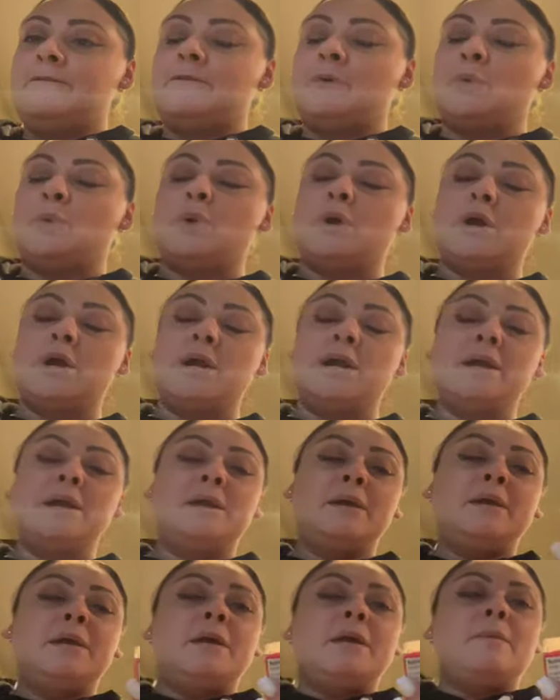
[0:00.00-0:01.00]
for
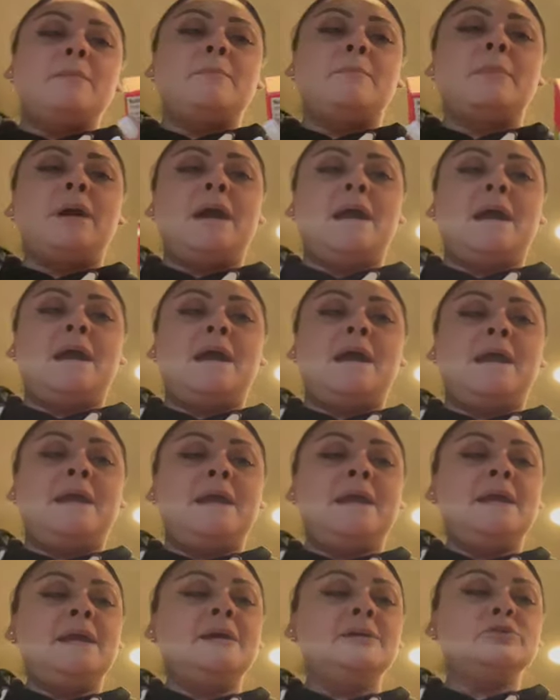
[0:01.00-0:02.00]

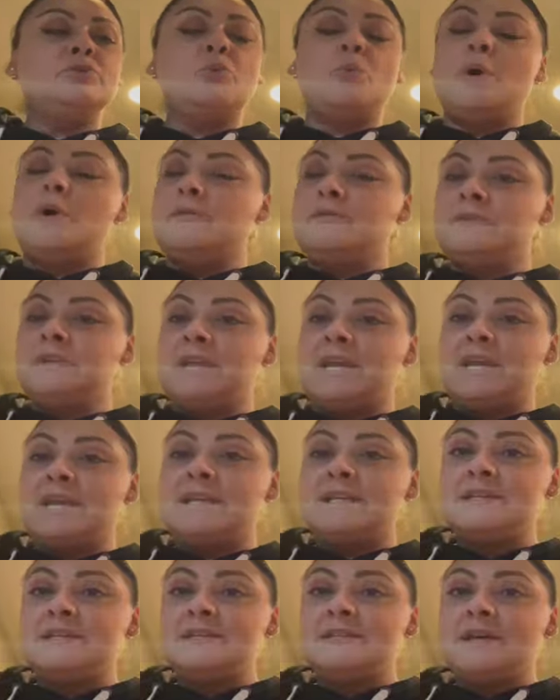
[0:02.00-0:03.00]
my 12
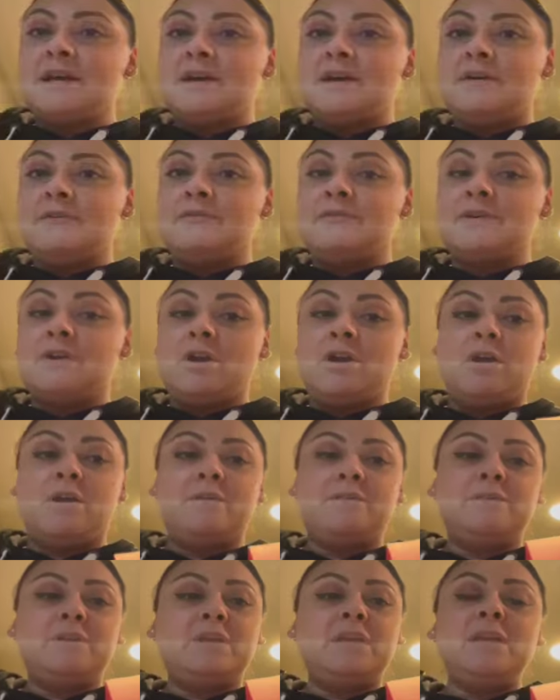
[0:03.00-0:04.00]
days of
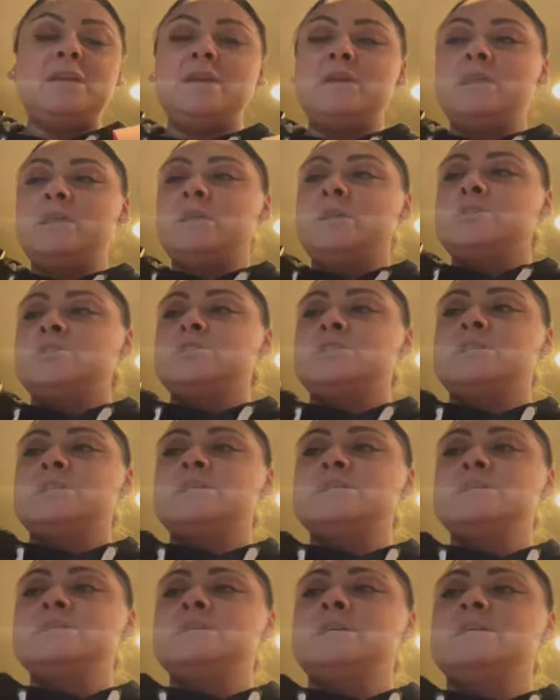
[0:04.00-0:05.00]
coffee.
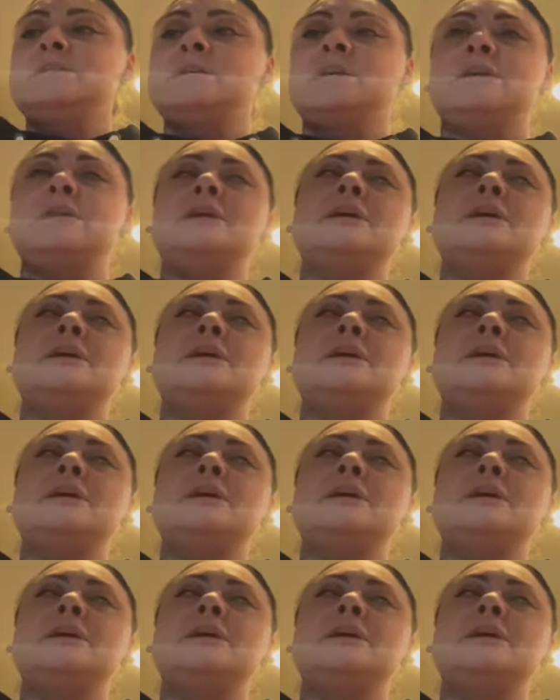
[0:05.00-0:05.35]
Janessa's not down